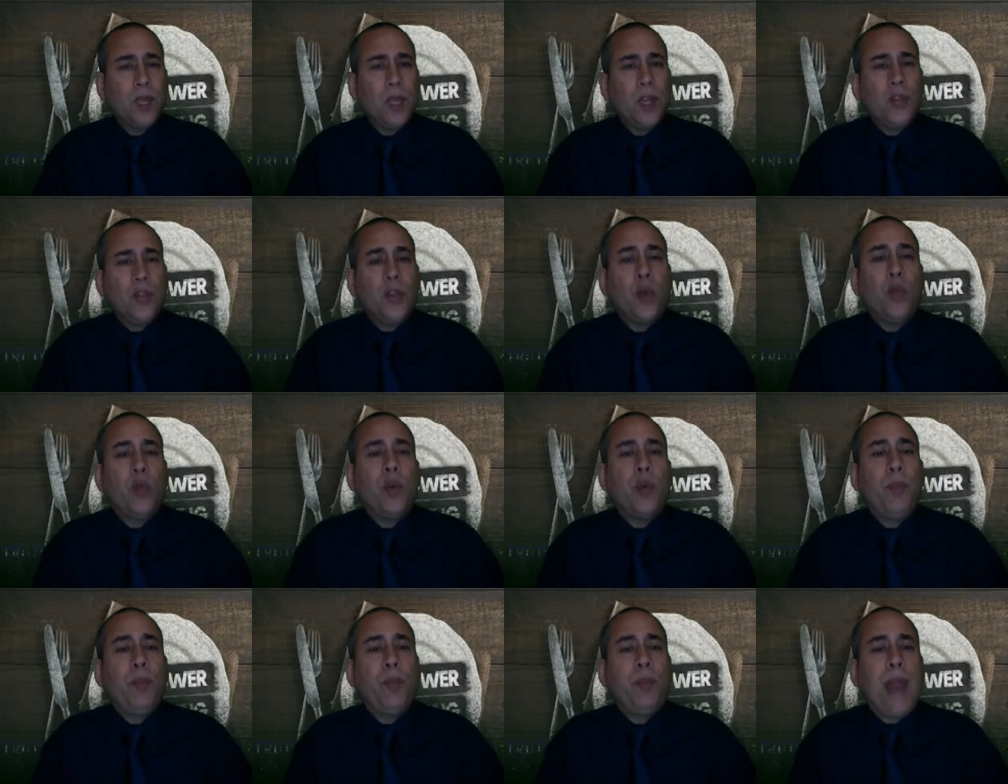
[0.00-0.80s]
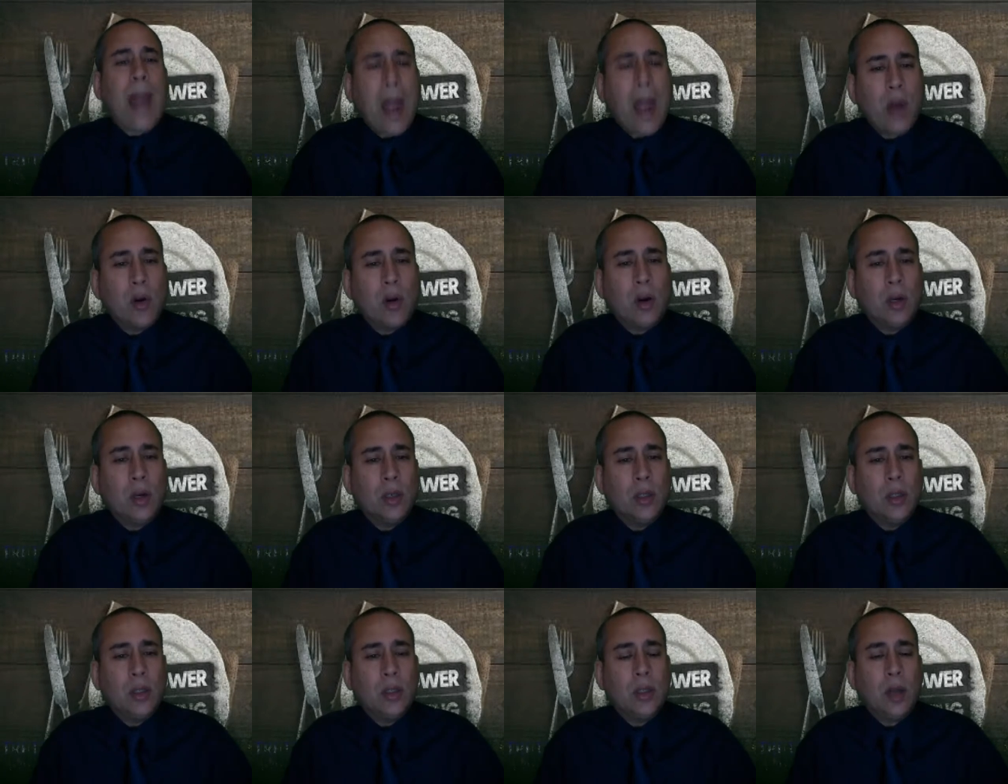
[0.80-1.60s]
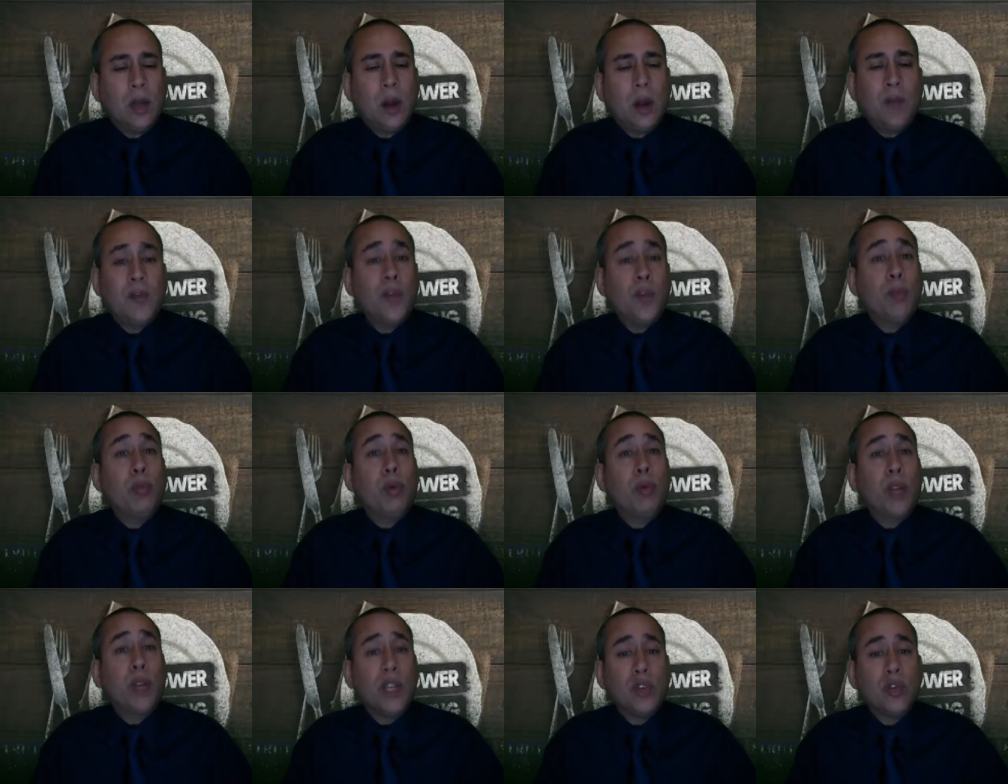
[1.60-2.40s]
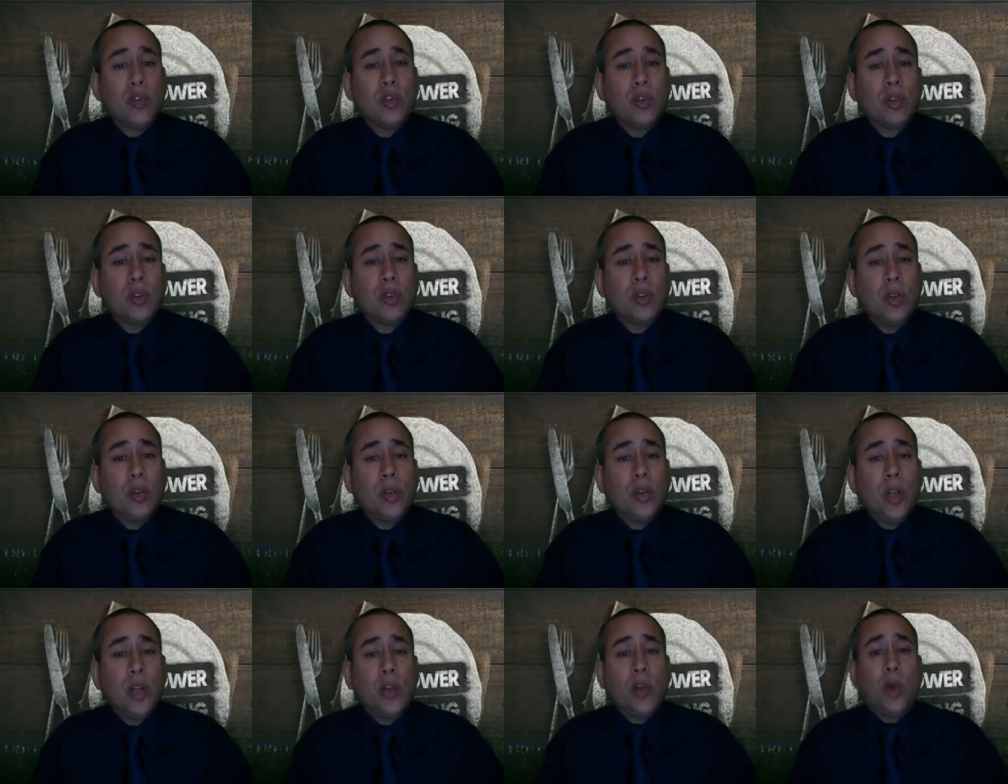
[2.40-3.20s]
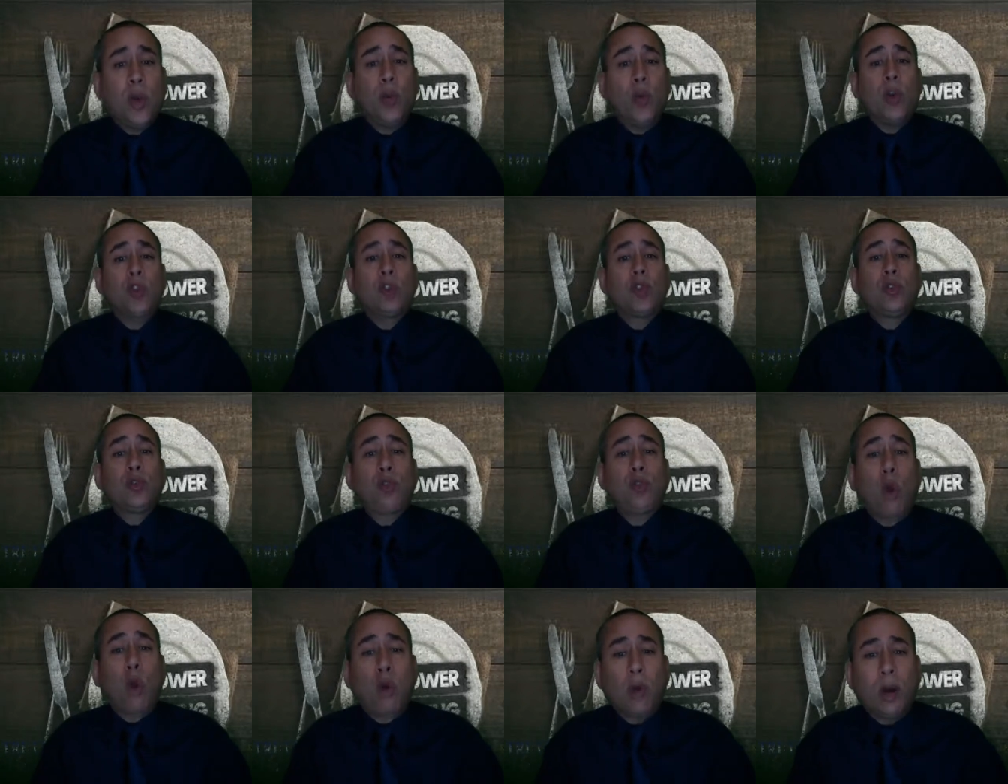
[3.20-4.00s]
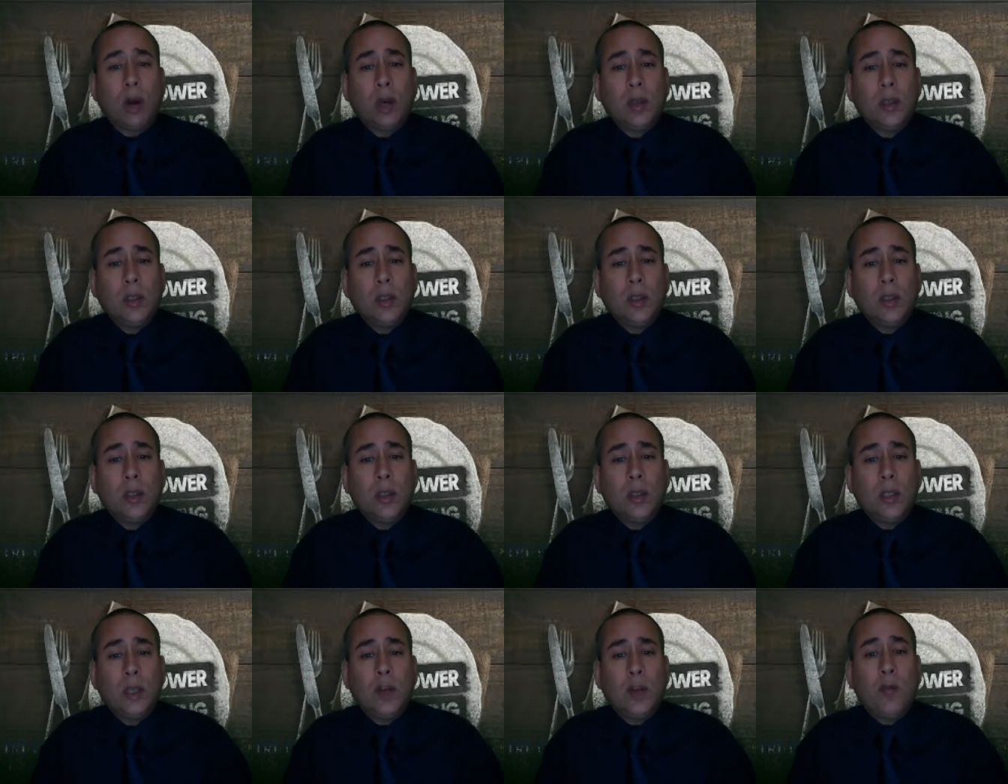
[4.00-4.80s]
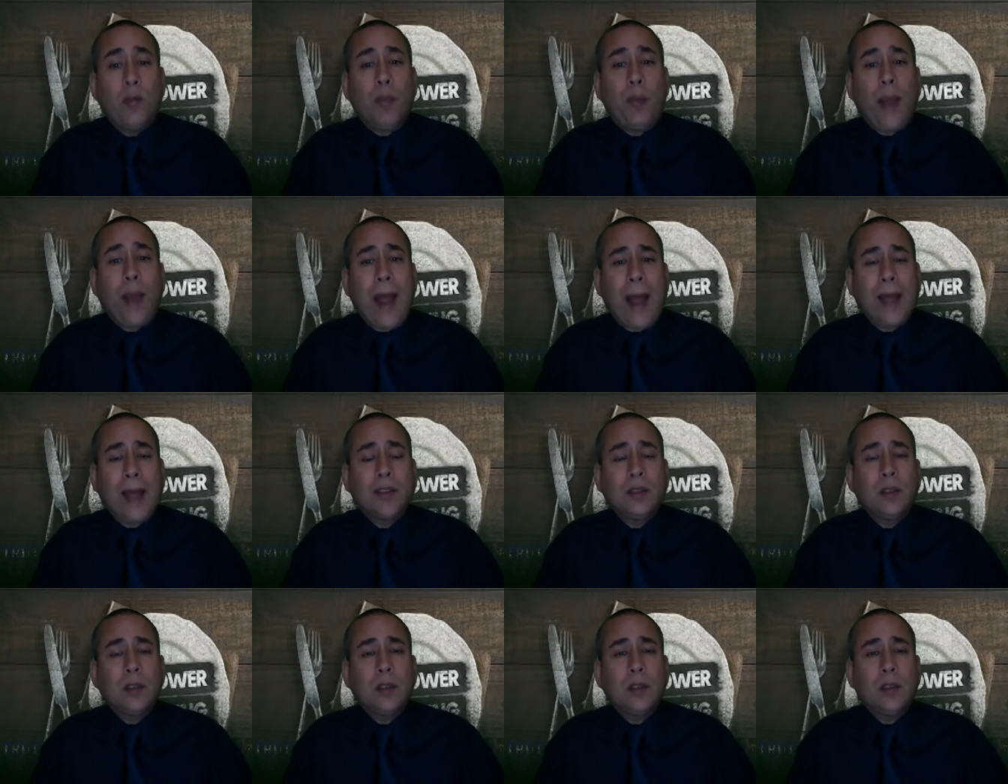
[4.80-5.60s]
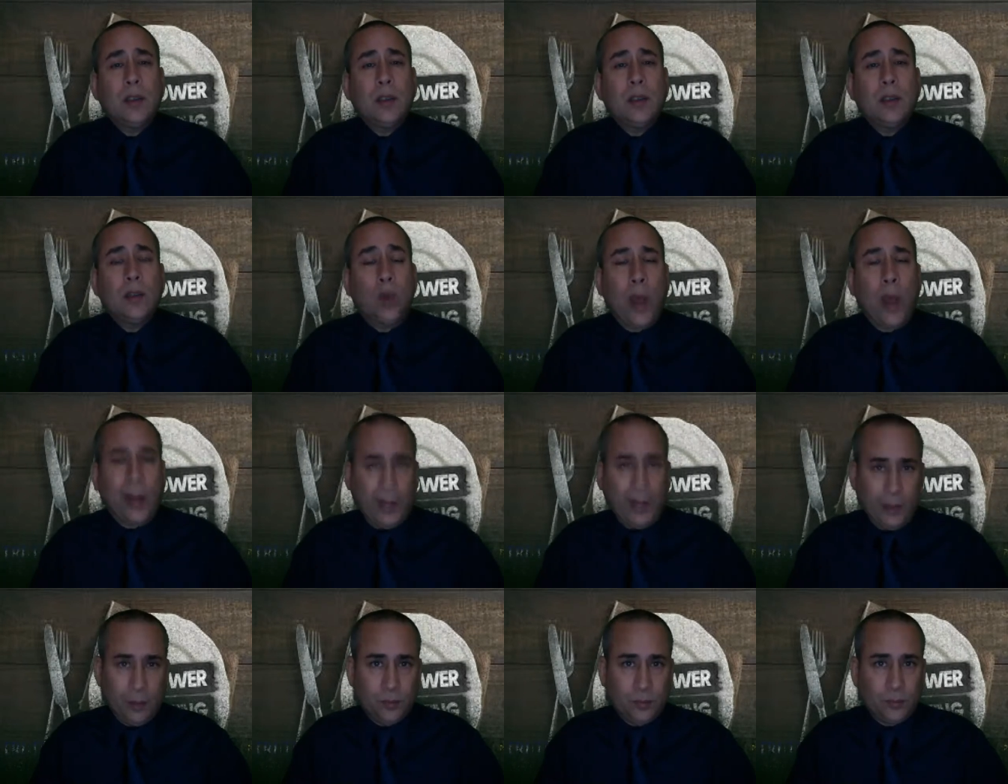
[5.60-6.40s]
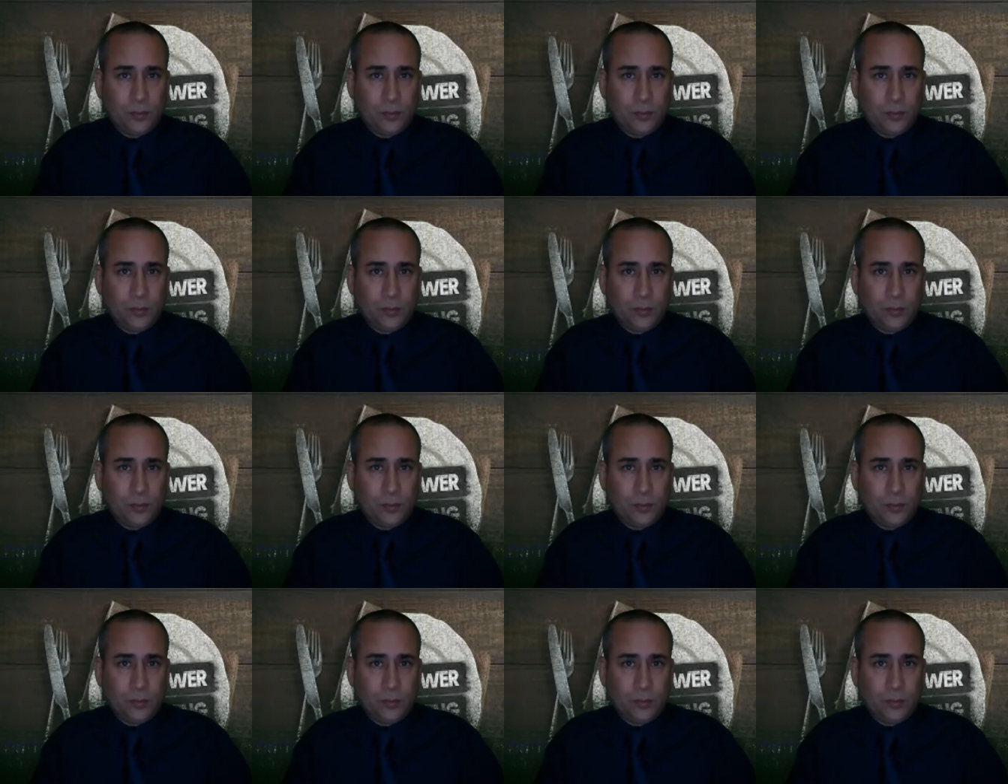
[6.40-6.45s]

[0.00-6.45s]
the repairer of the breach, the restorer of paths to dwell in.